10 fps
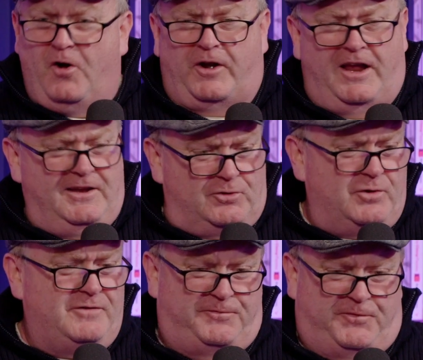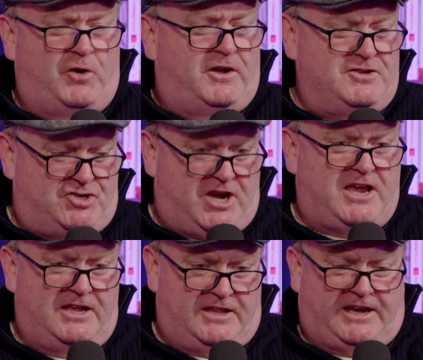All right, don't fucking
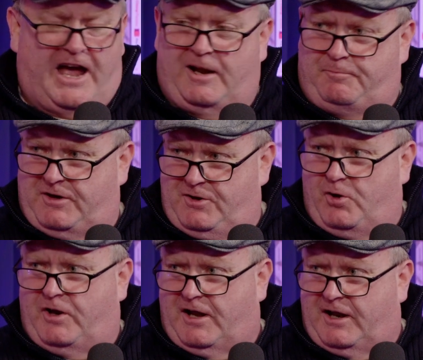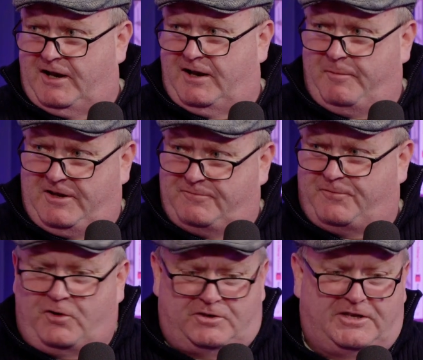shite in the carpet and all that, right? I mean,
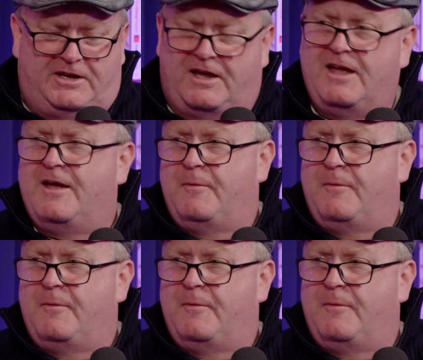fuck's sake.